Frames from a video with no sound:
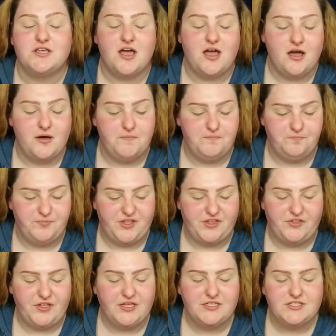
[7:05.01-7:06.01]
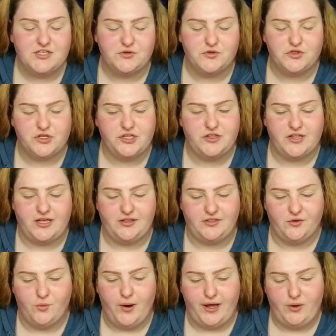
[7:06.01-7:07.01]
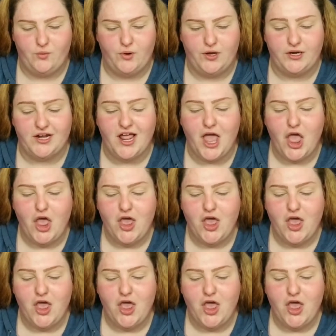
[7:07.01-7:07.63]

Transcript: I think it's usually like the white one,